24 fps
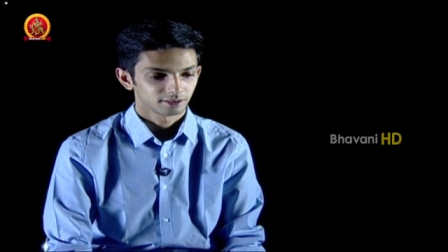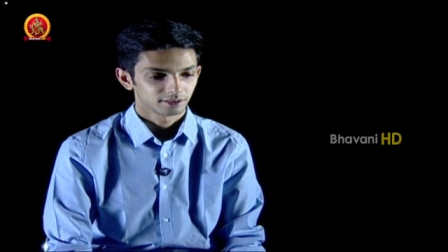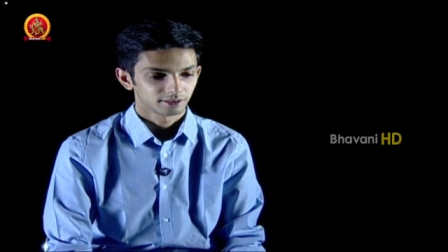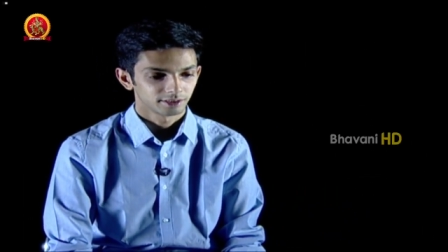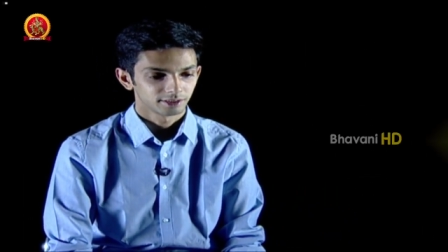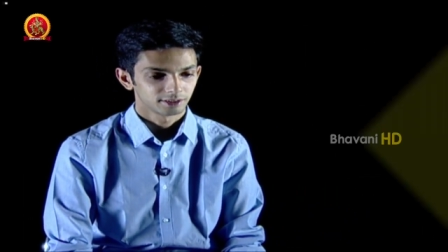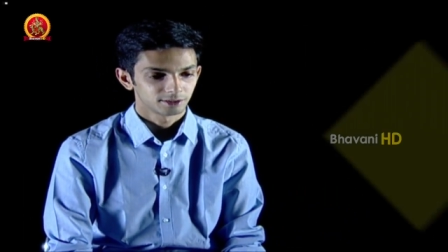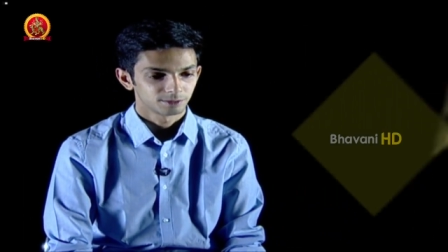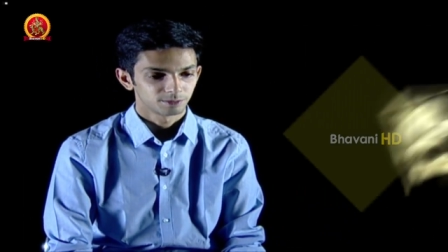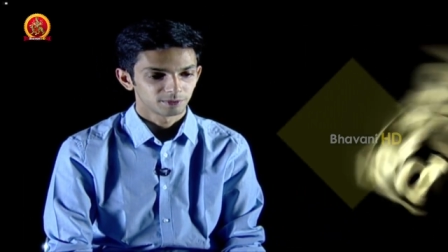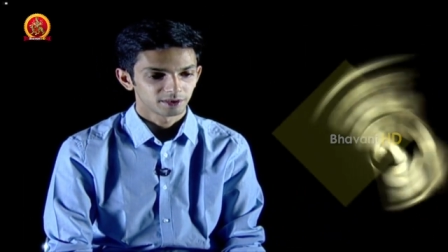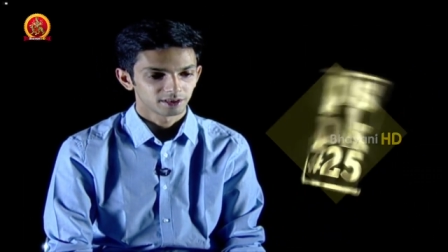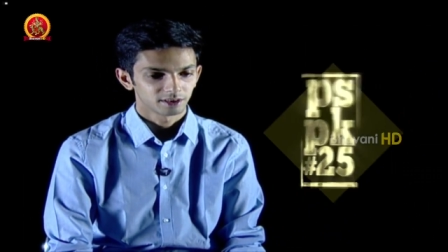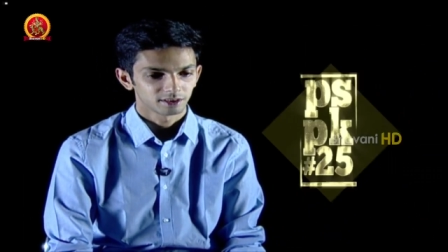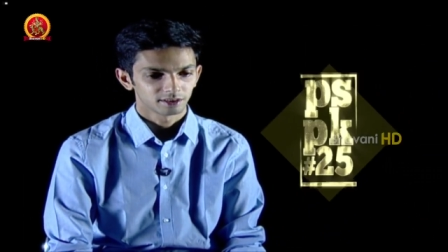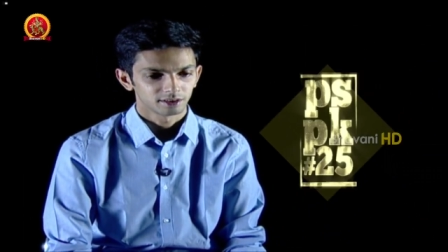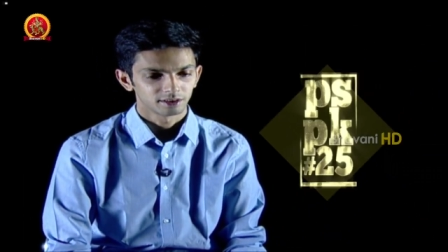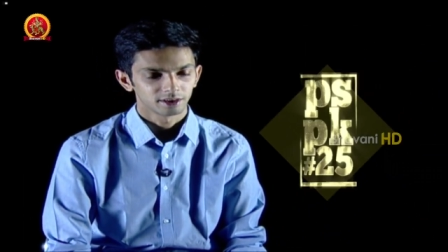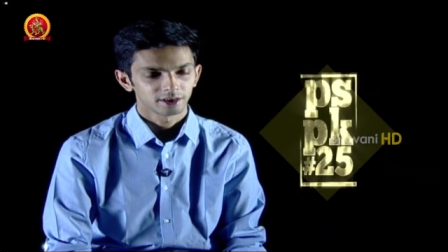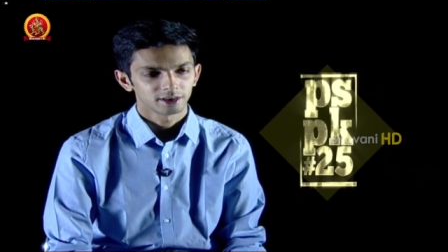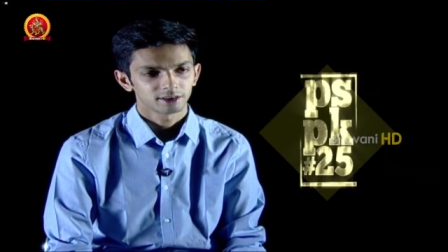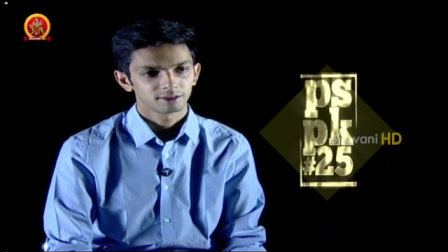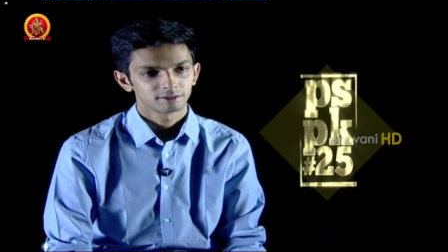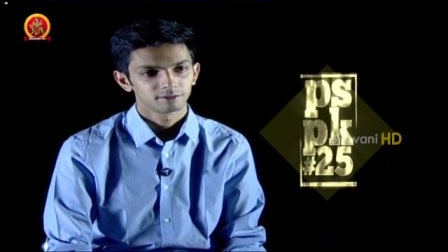It's been a
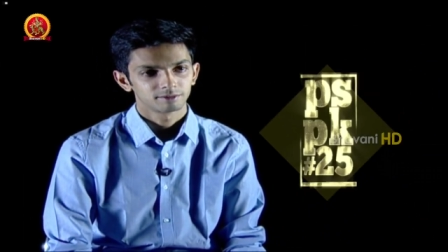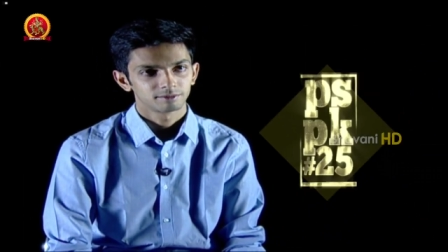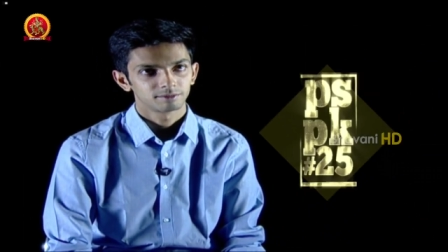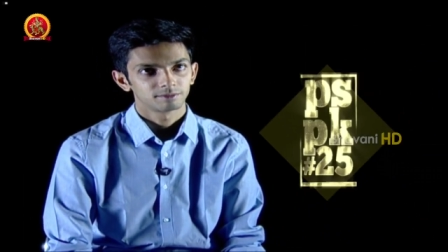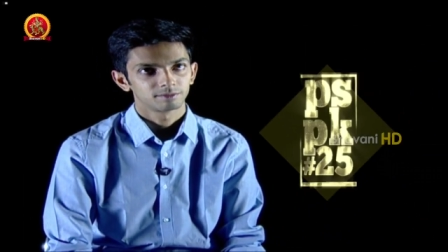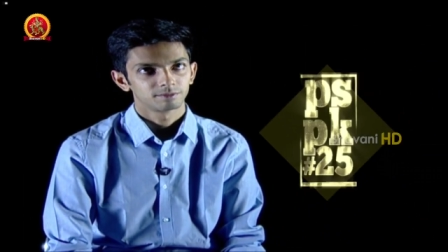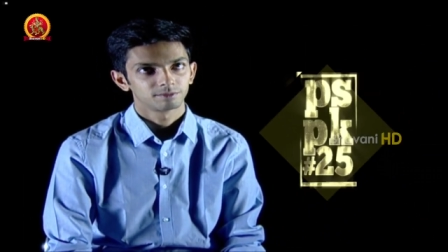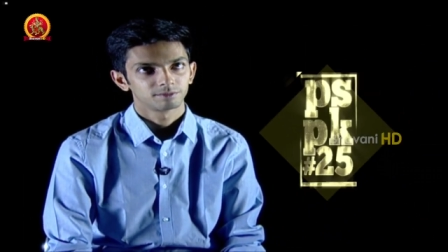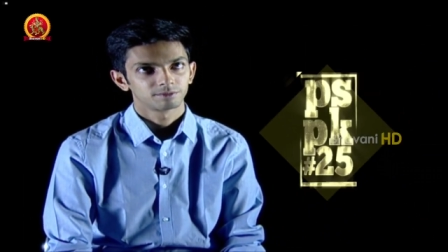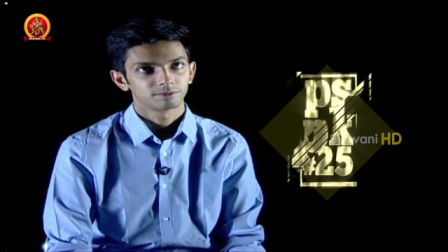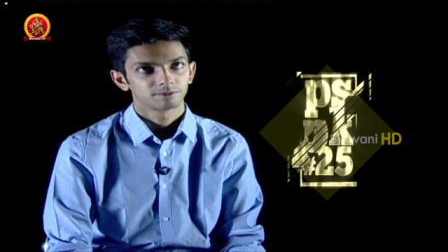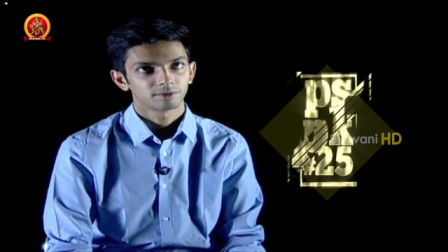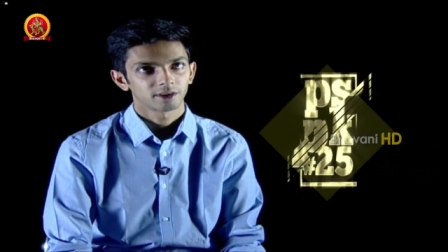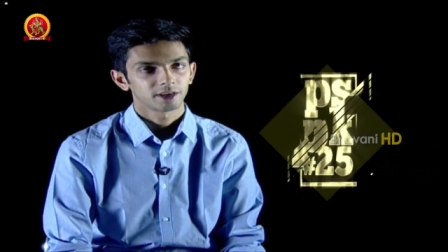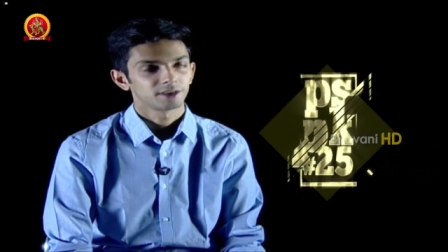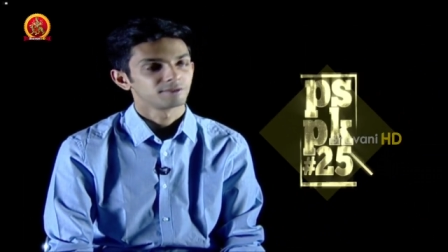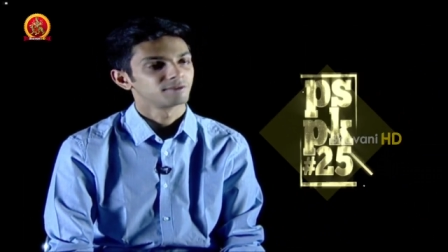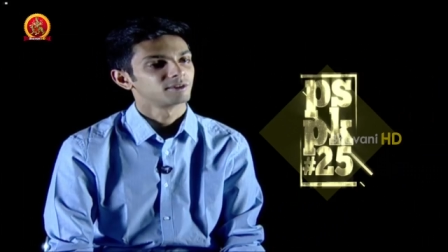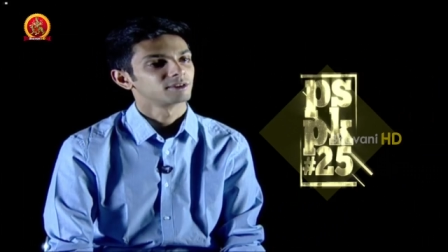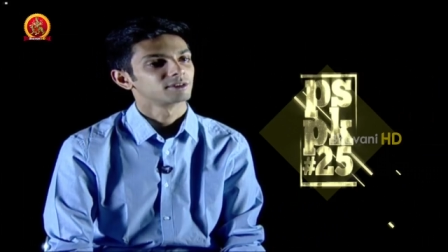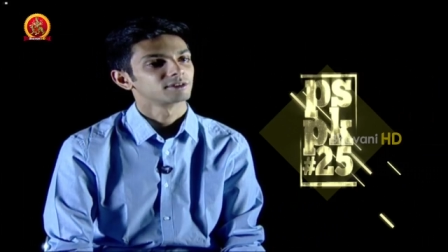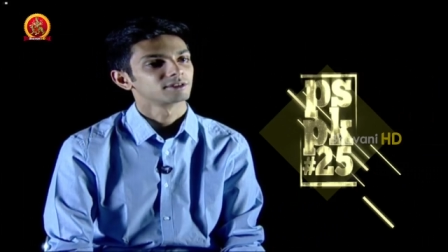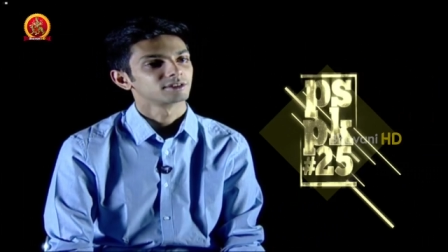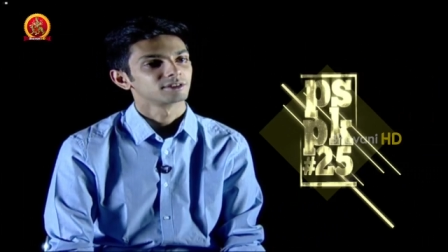great 5
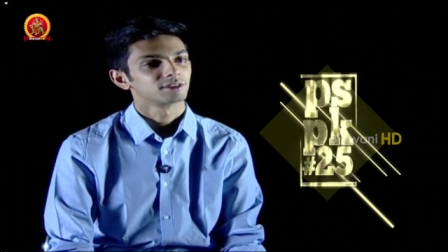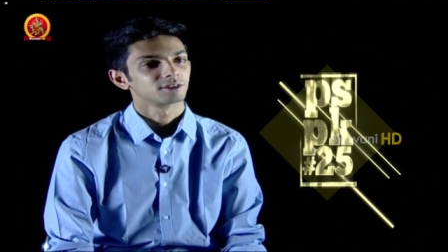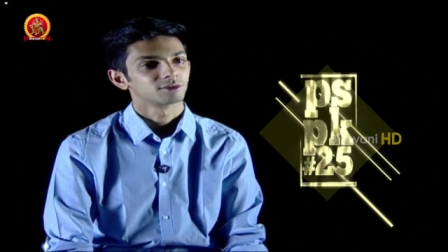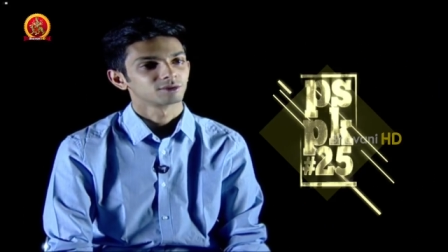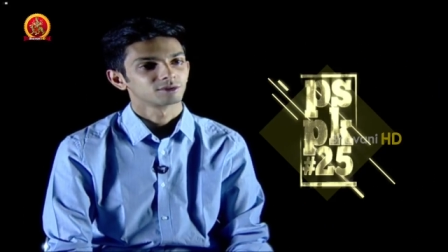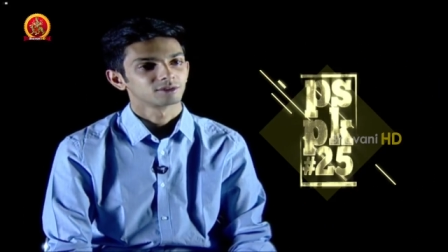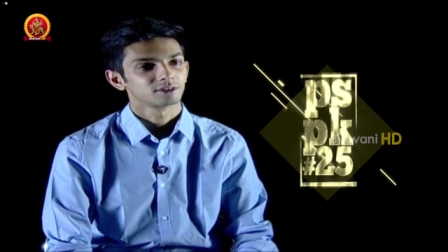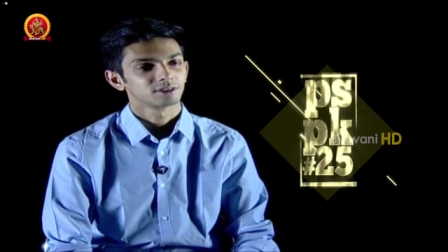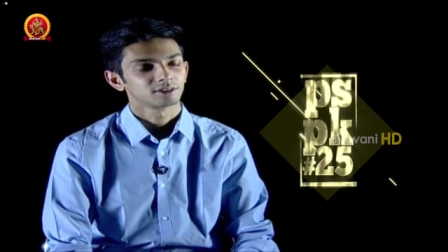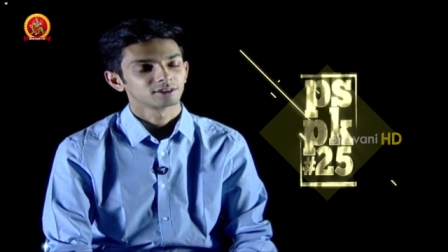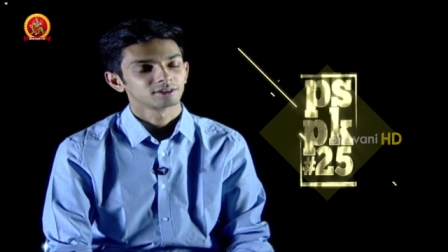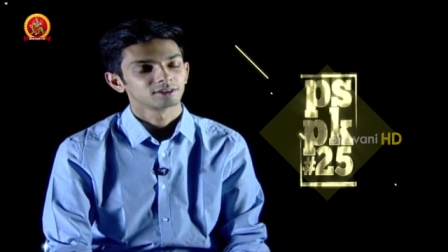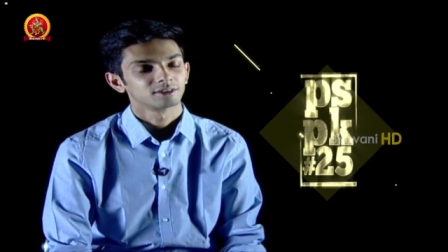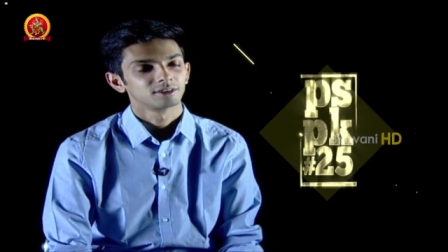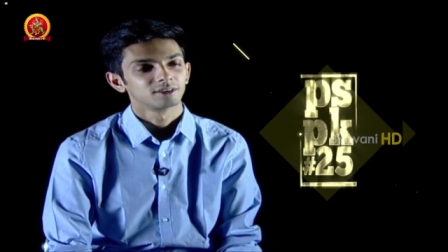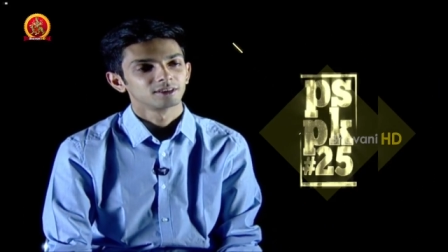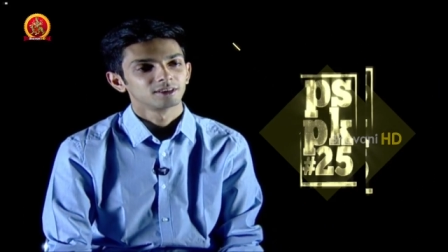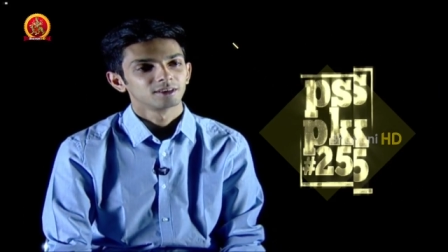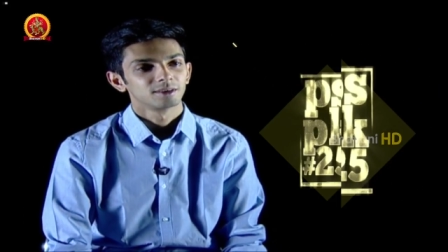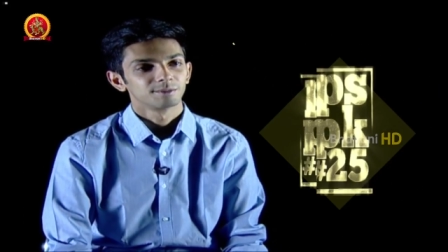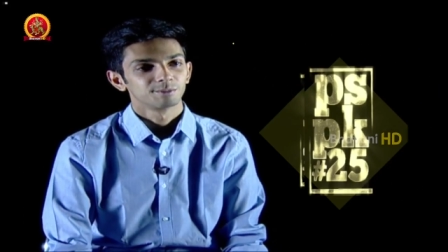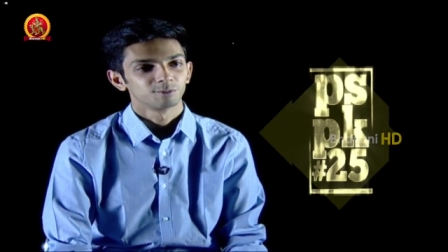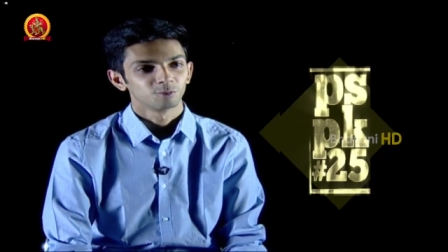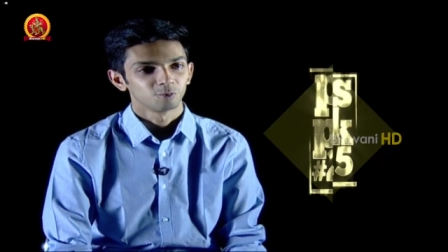years into the
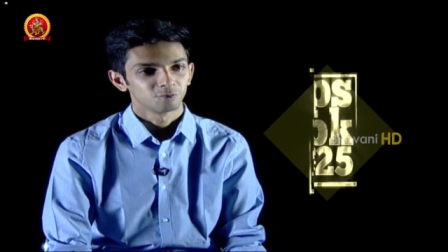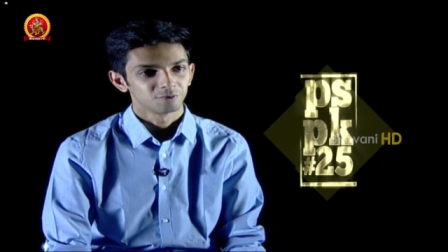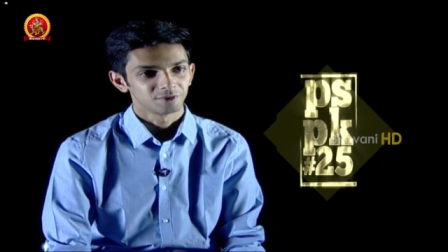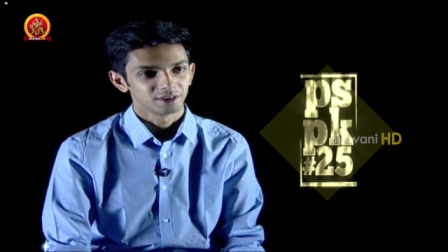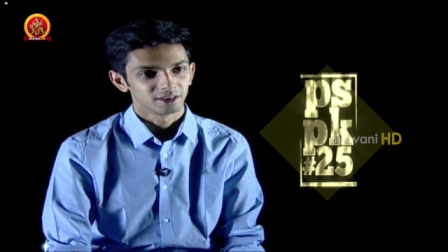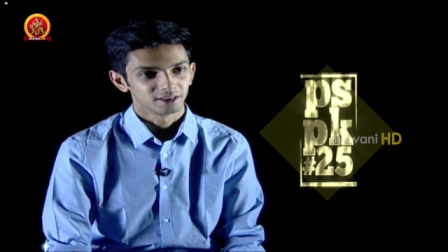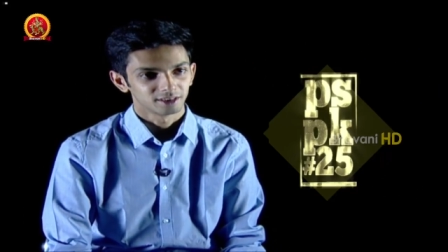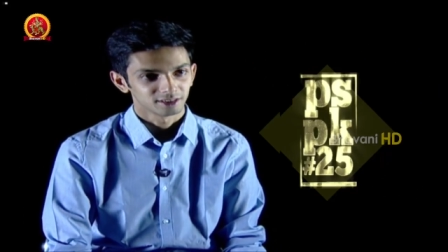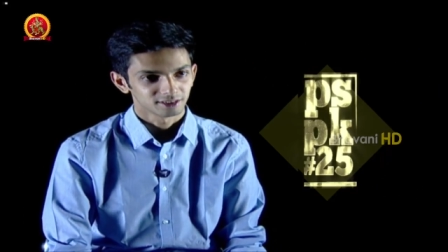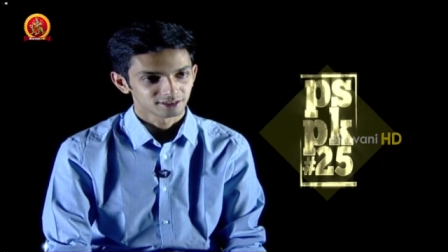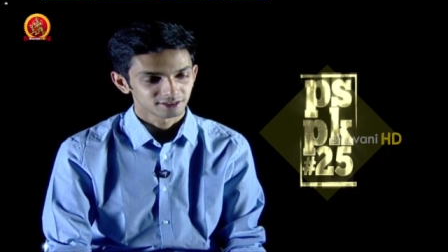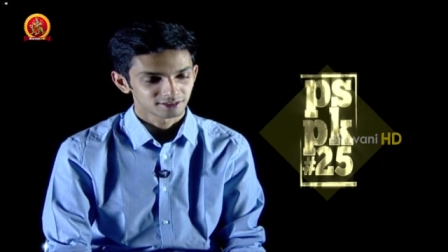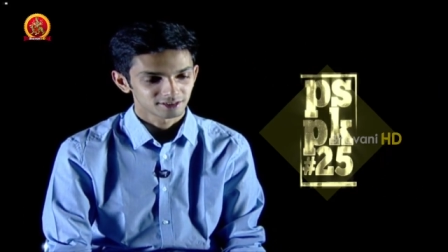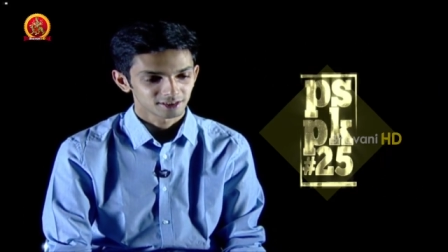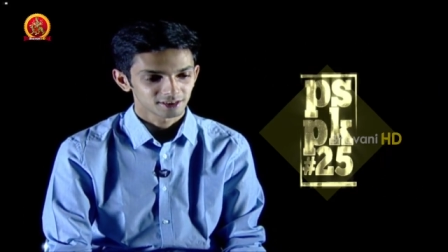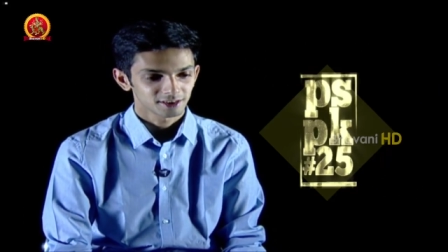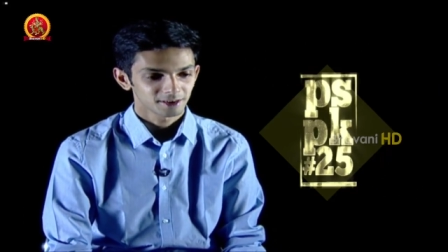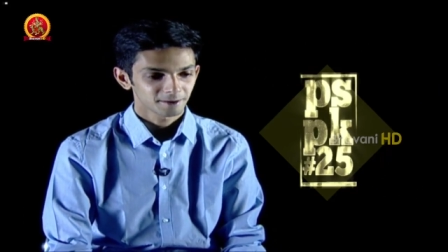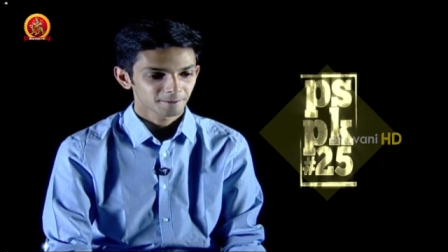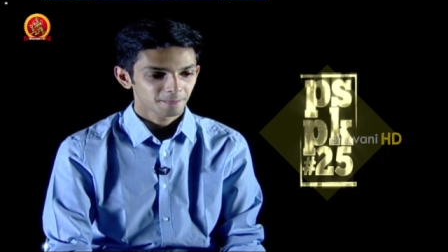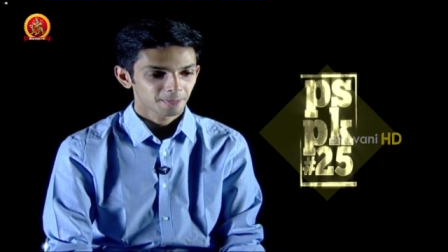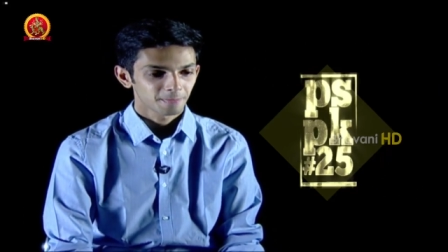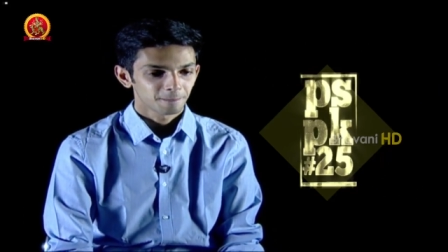movie industry.